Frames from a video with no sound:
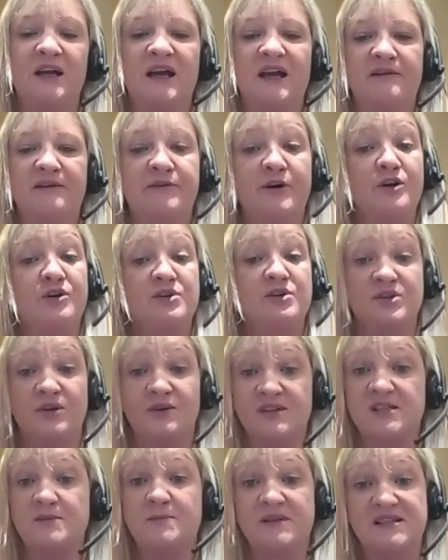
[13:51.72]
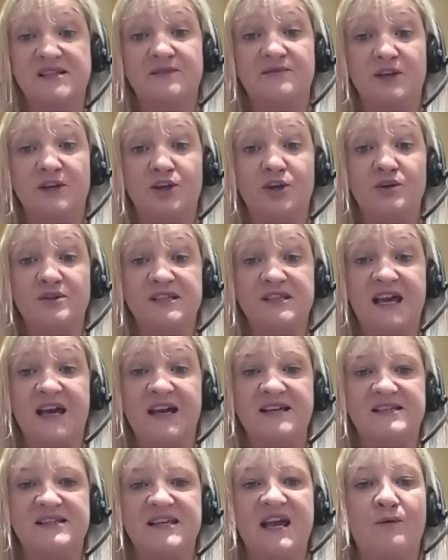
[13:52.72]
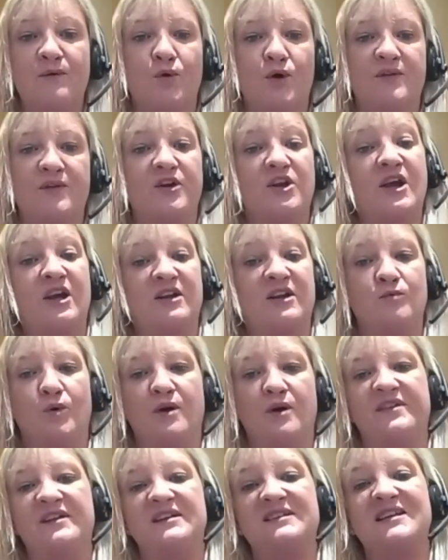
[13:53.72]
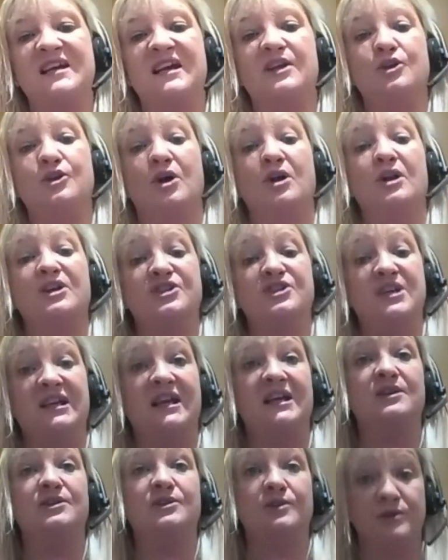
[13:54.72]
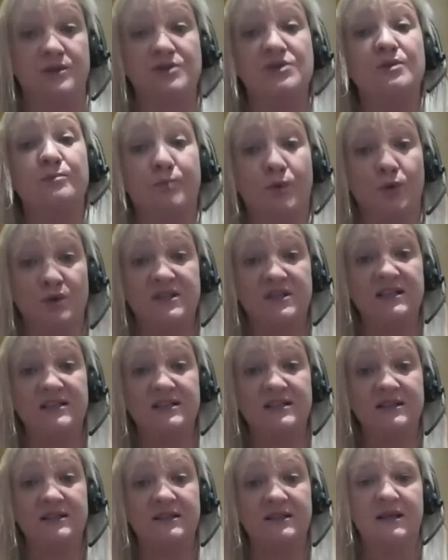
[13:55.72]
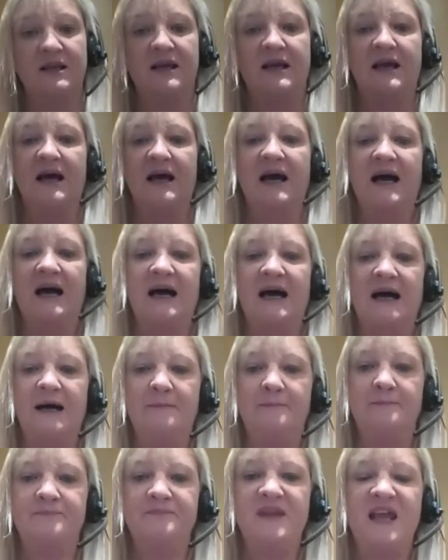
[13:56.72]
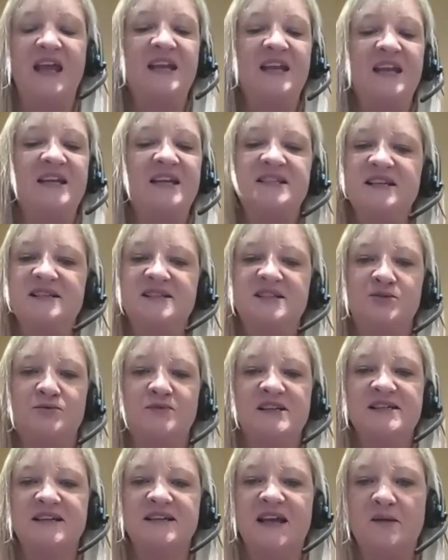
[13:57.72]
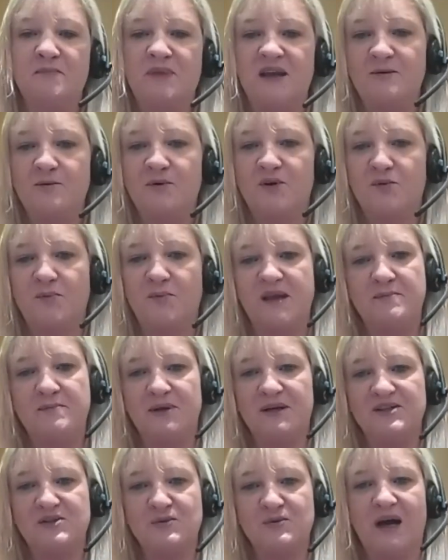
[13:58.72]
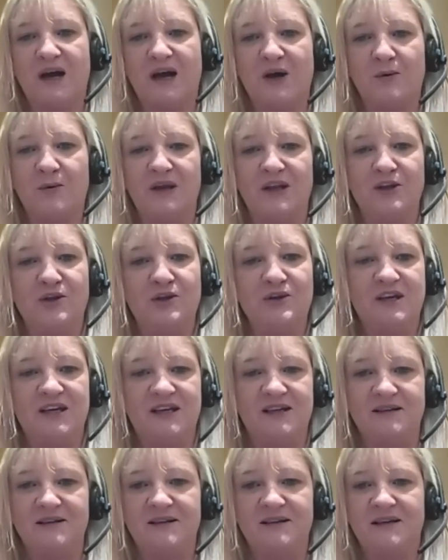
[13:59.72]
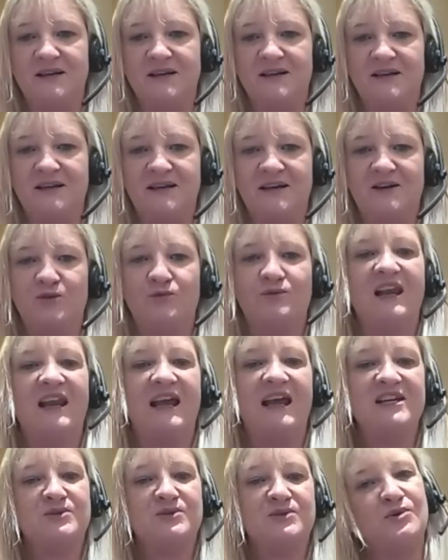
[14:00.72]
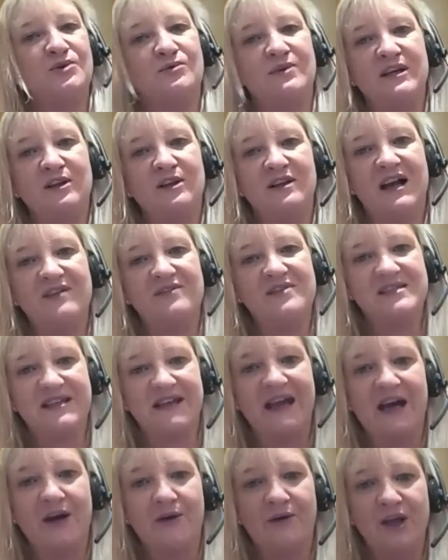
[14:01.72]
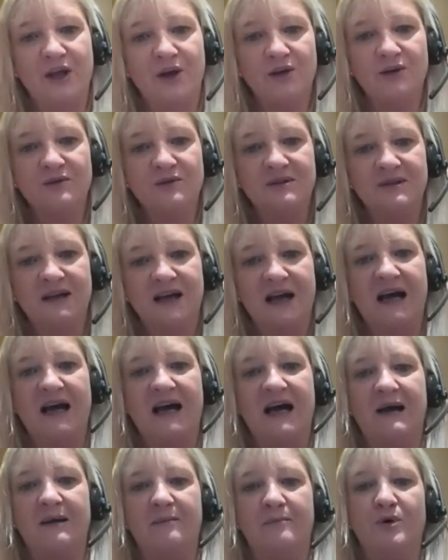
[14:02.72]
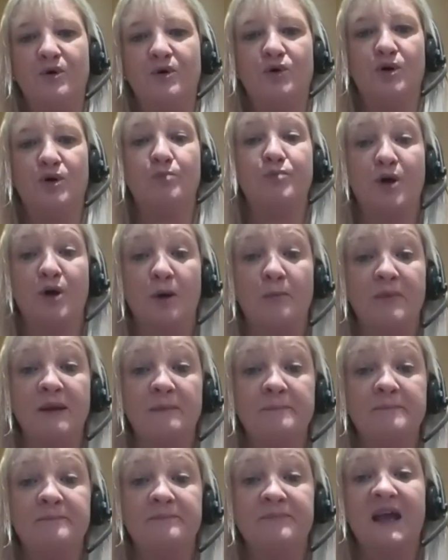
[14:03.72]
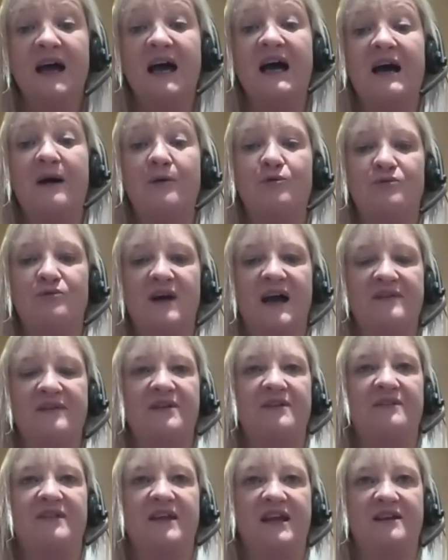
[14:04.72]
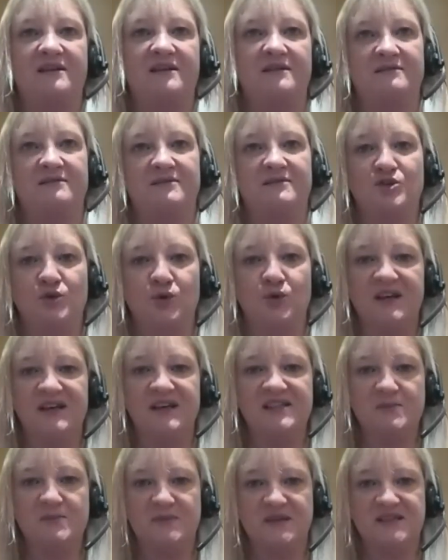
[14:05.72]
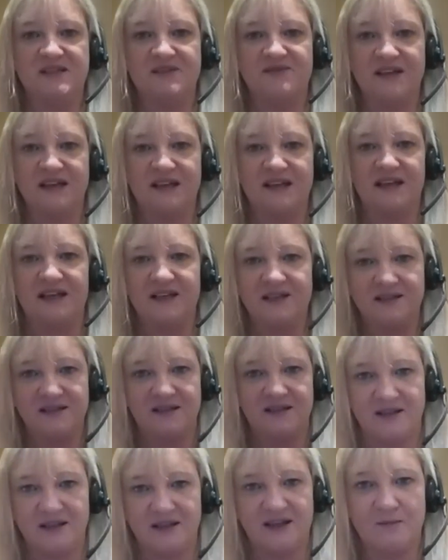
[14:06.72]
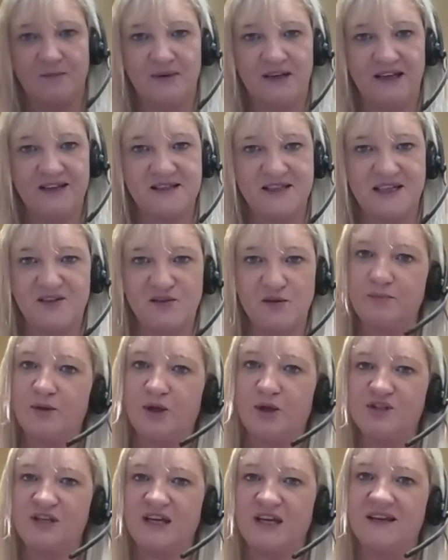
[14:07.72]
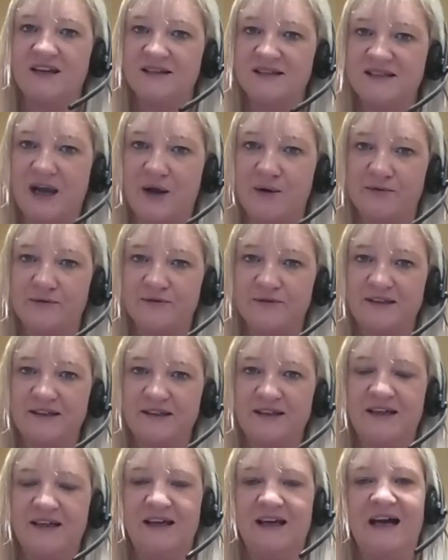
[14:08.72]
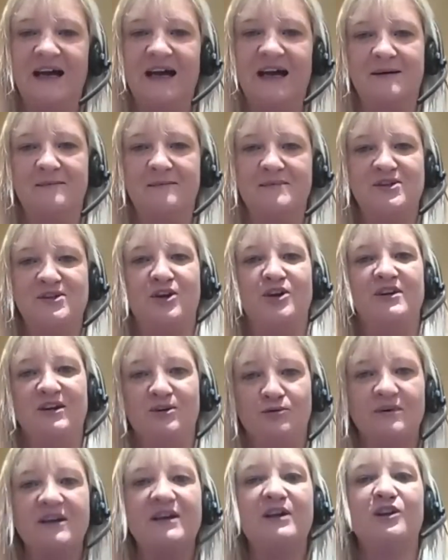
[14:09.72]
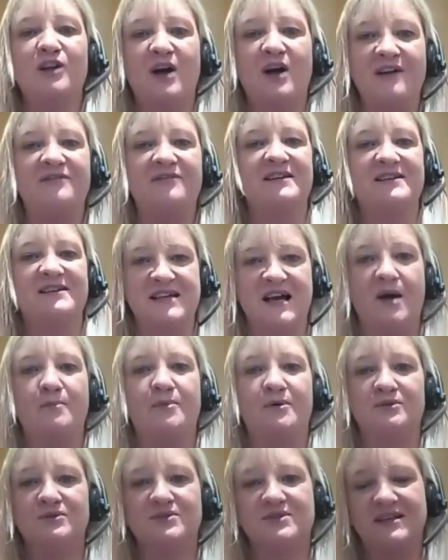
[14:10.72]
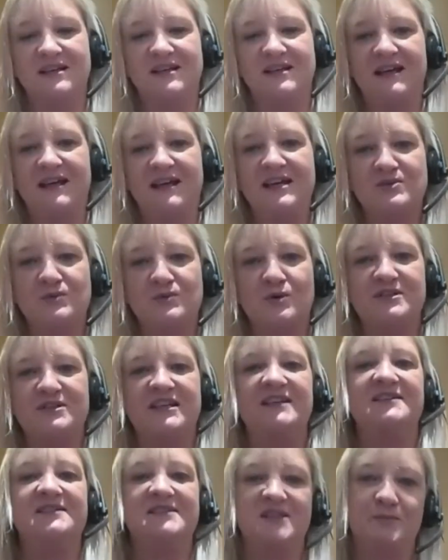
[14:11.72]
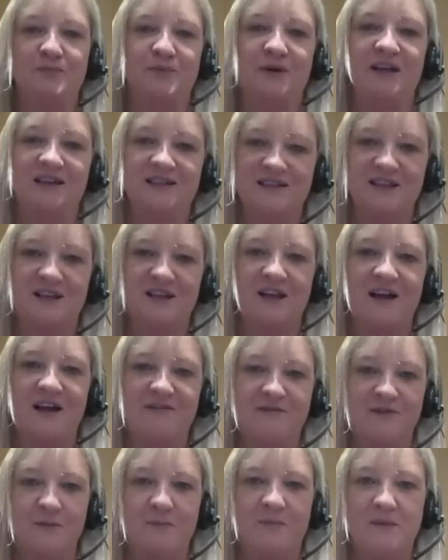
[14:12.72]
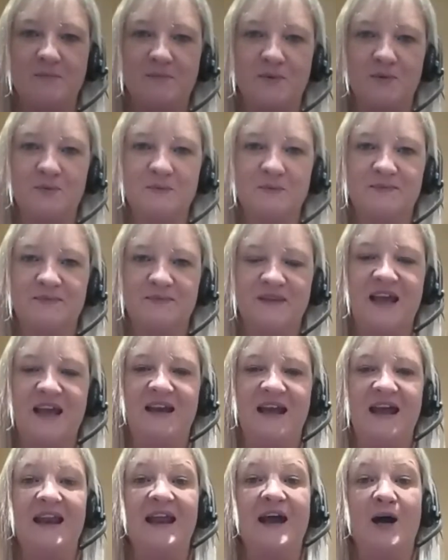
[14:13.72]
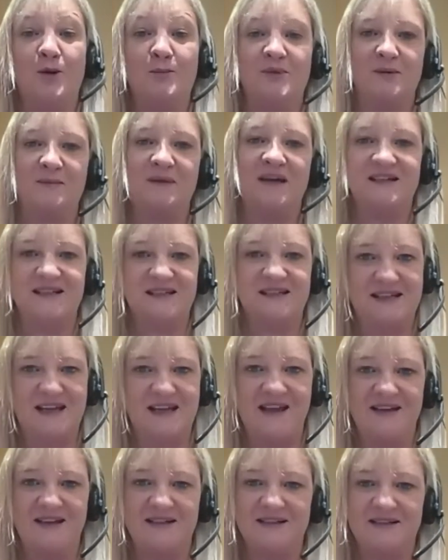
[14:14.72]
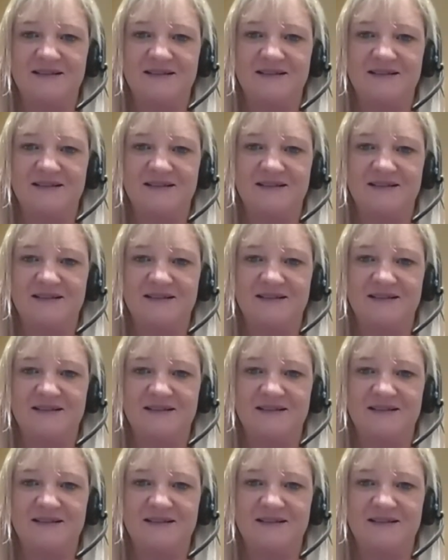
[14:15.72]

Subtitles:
focus on the specific use case and what the technology can do to support it. And it tends to resonate with people as well when you can relate real life scenario or a problem rather than talking specifically to the complexities of blockchain itself. So your real life examples is what tends to bring it to life for people and help them understand.